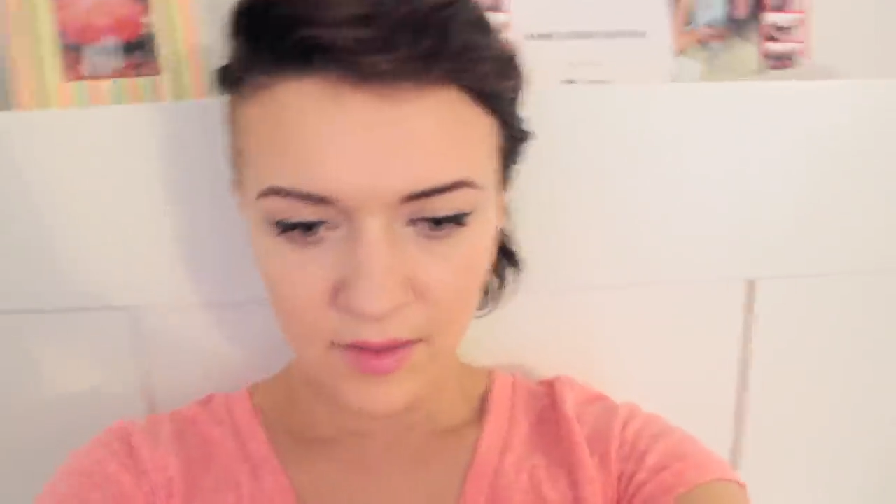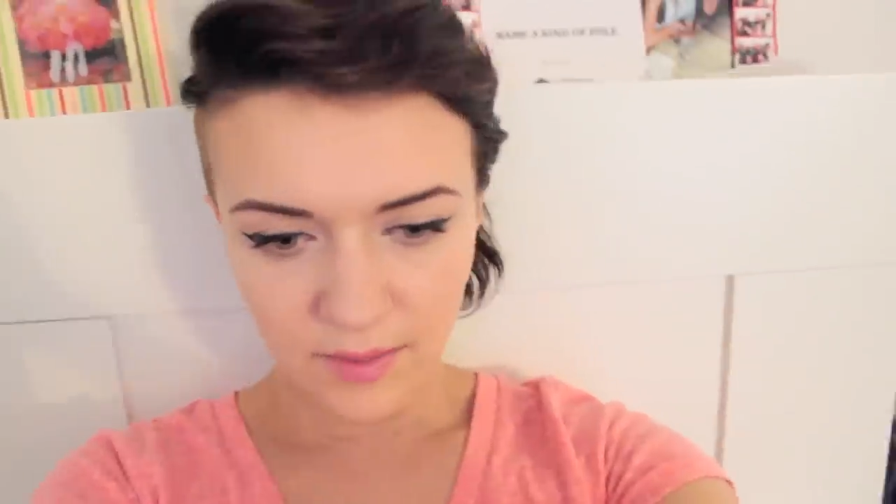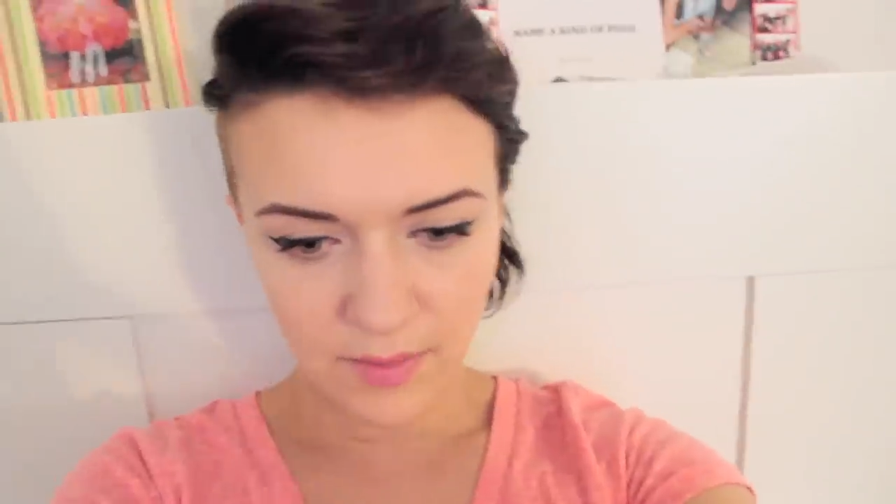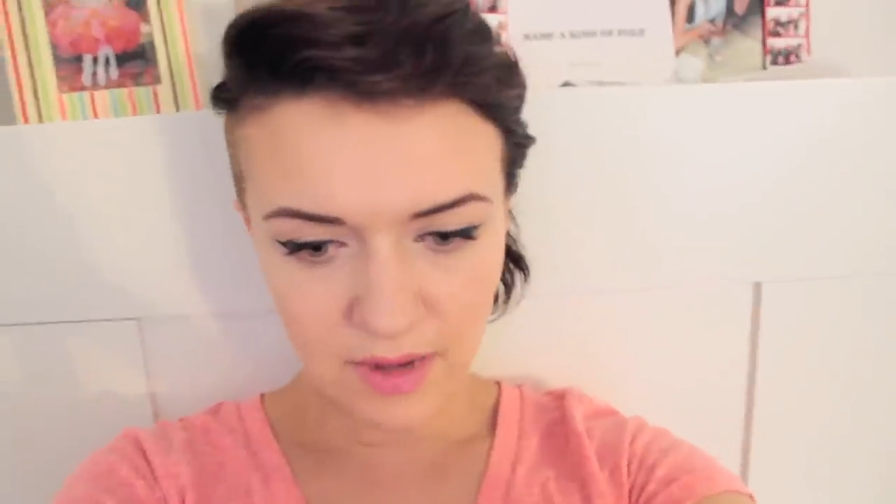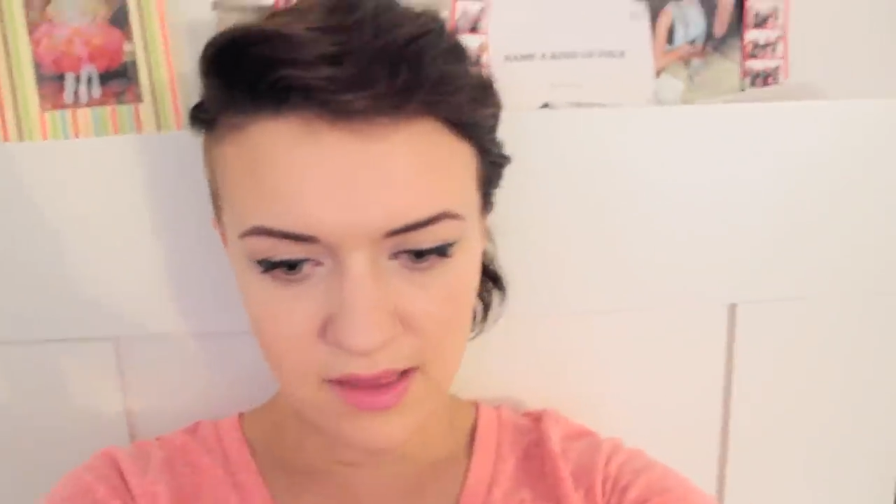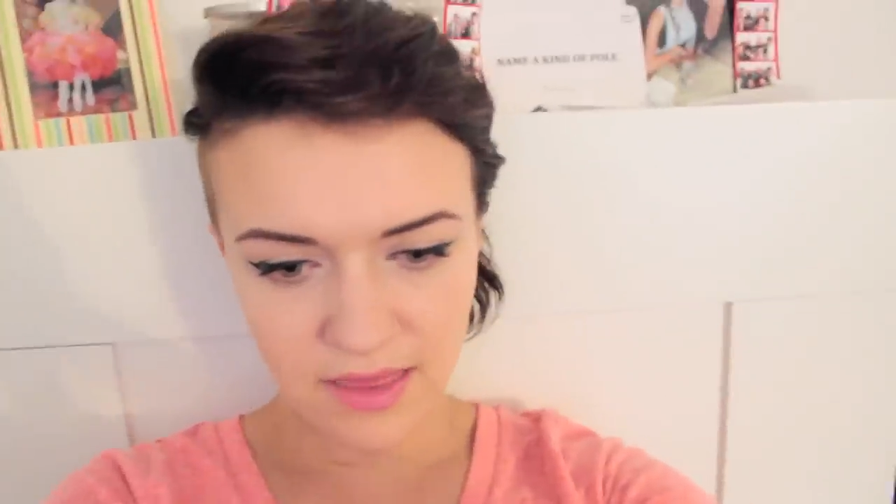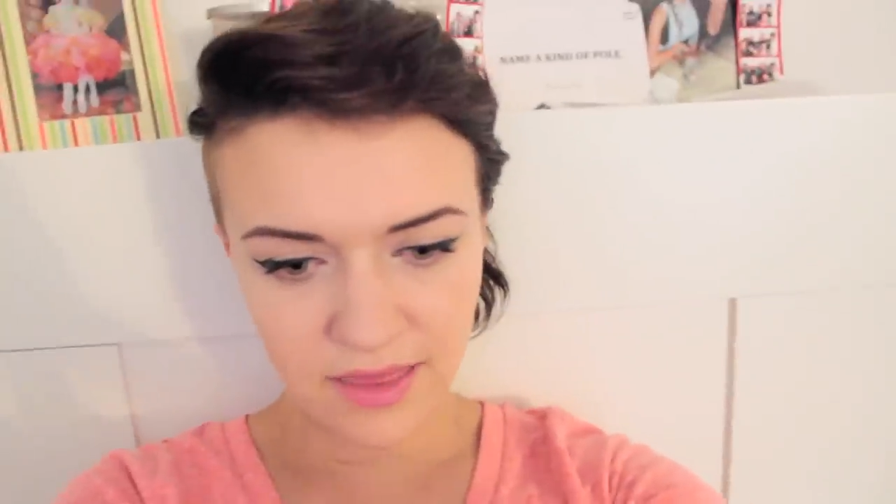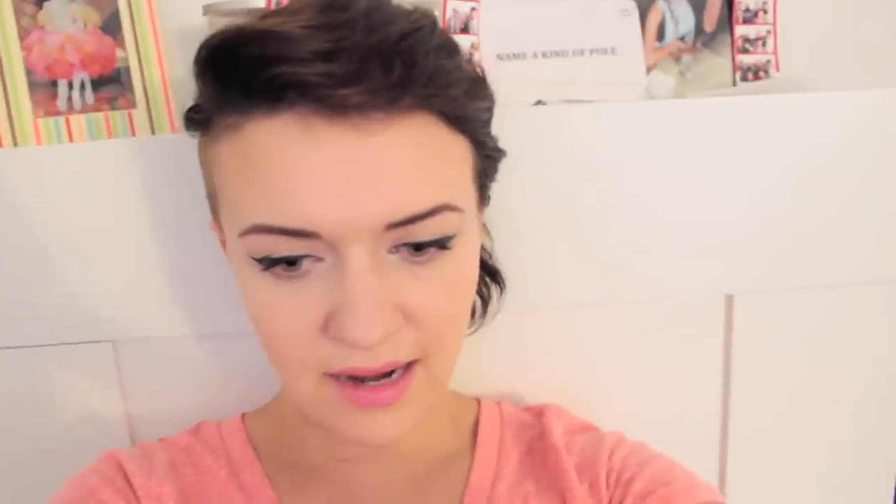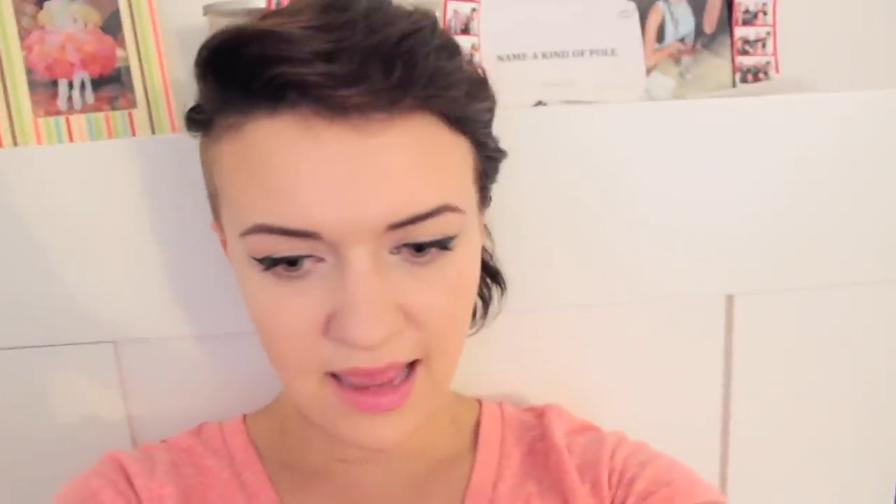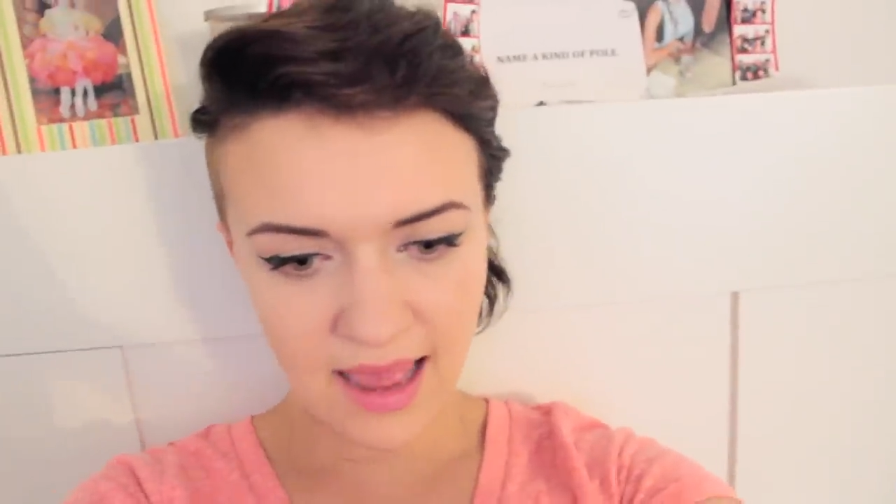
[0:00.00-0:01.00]
a month
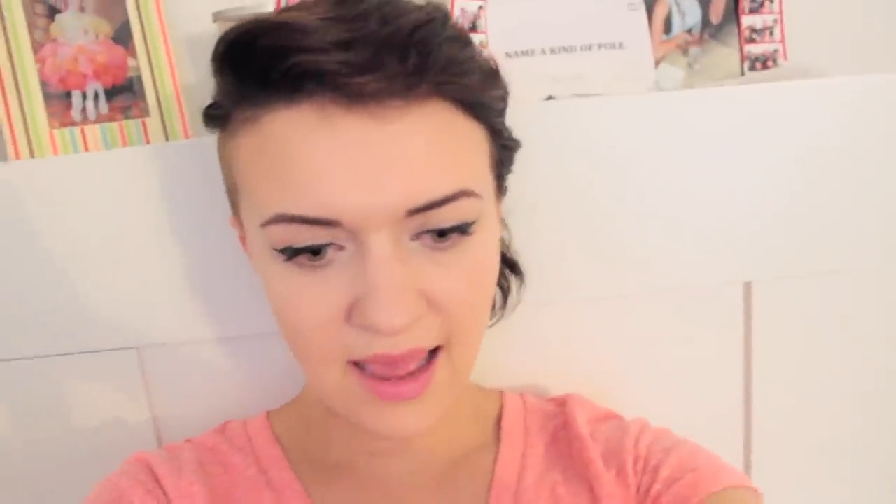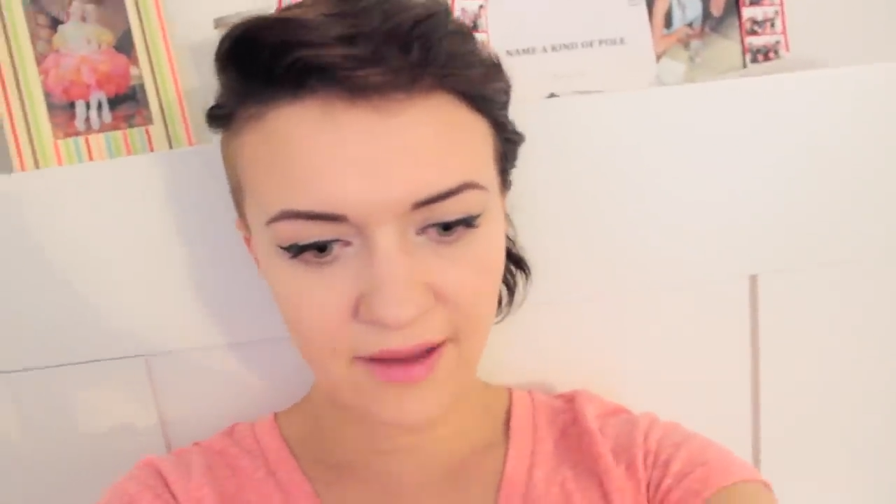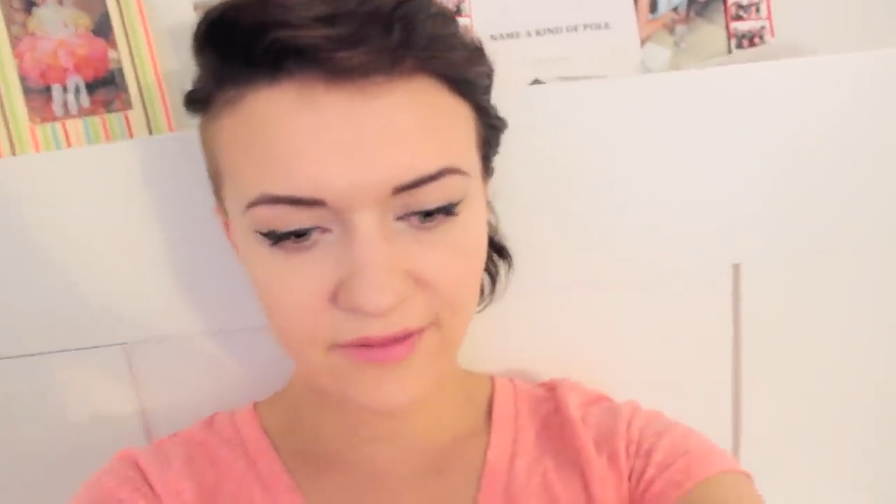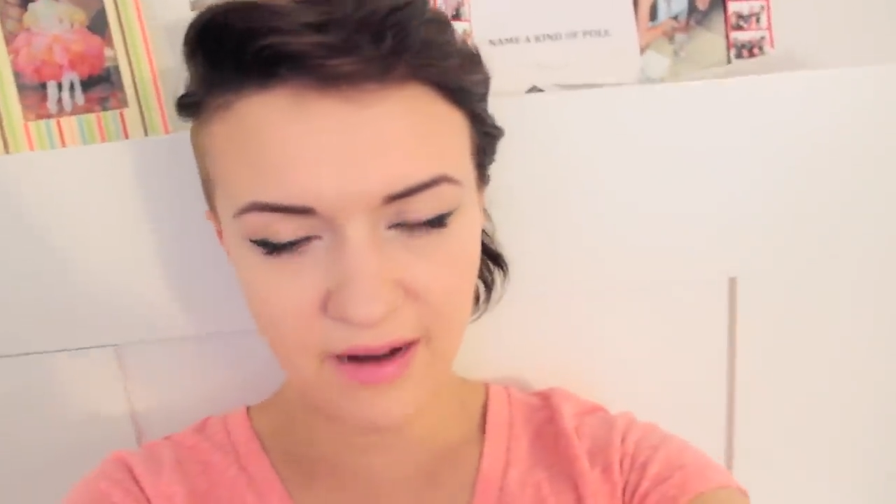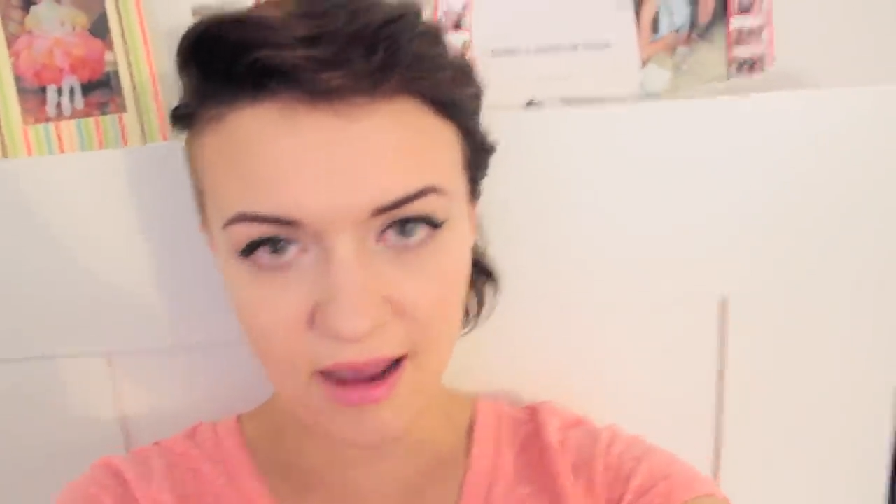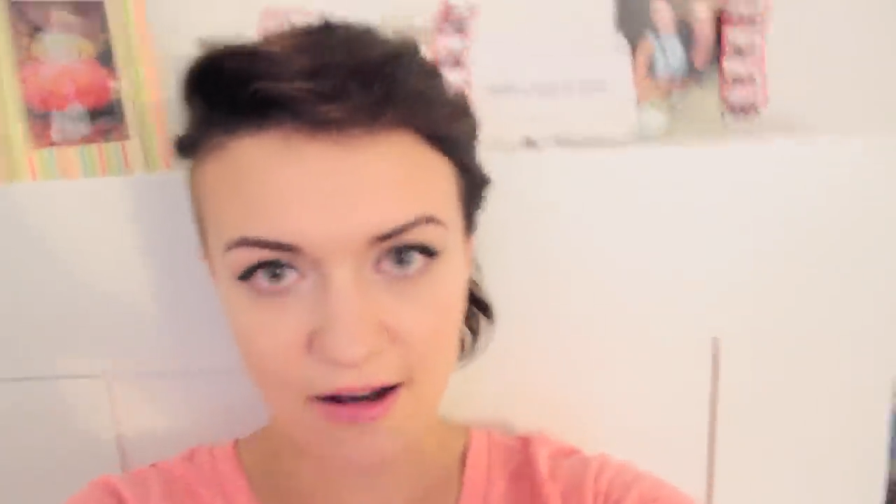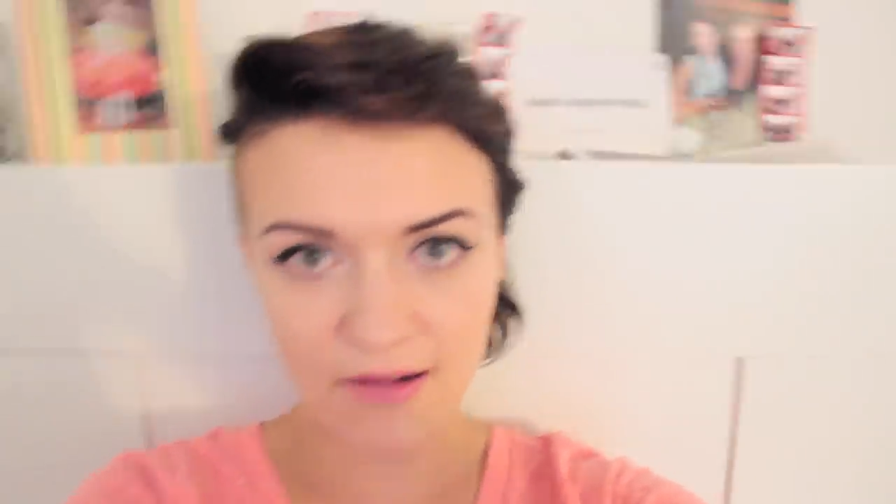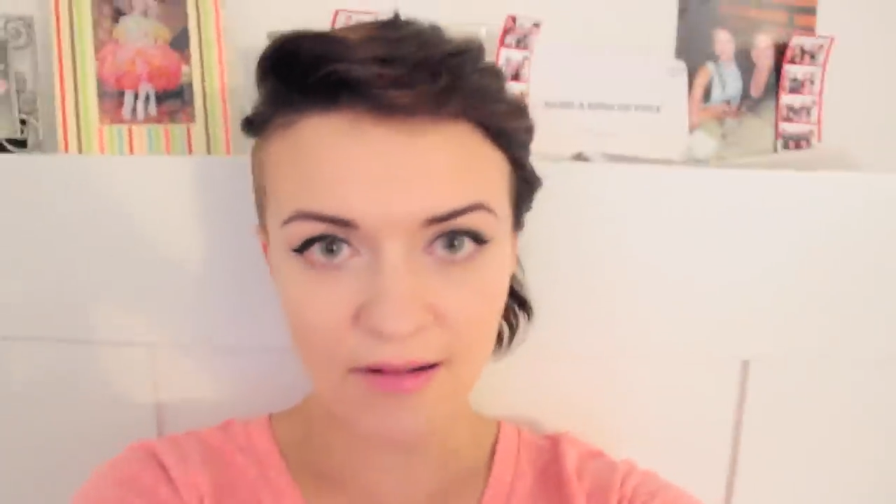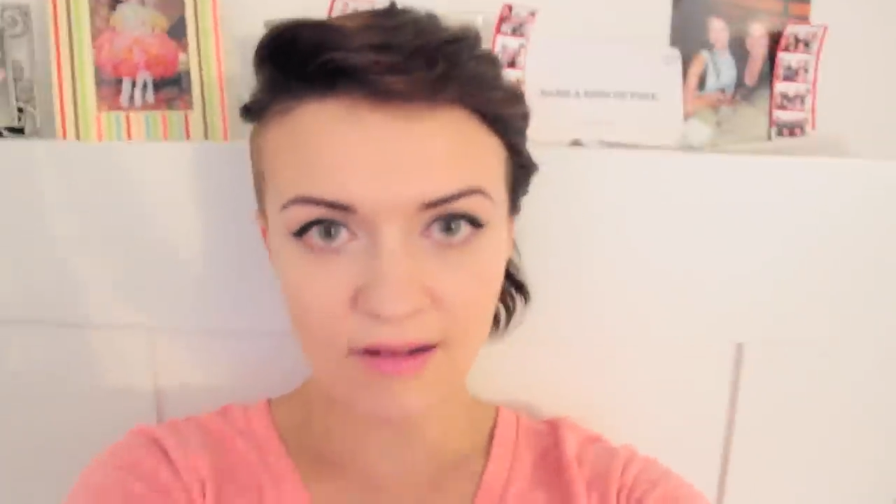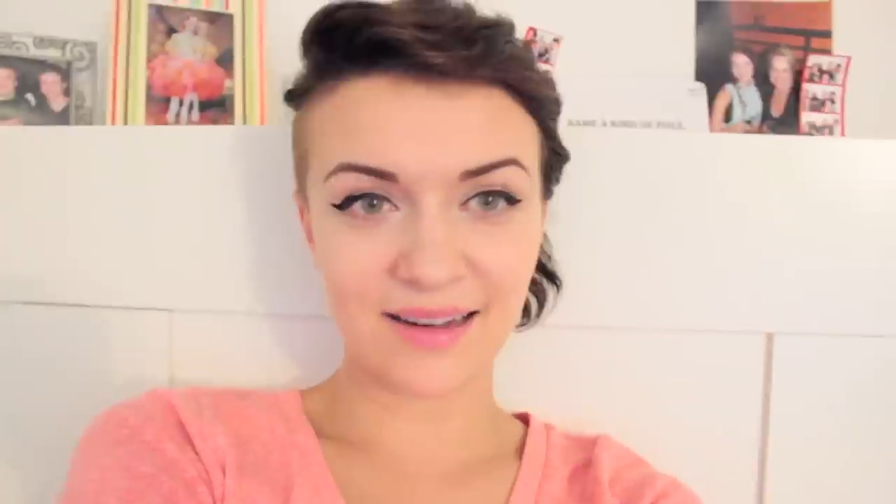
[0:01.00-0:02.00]
and a half now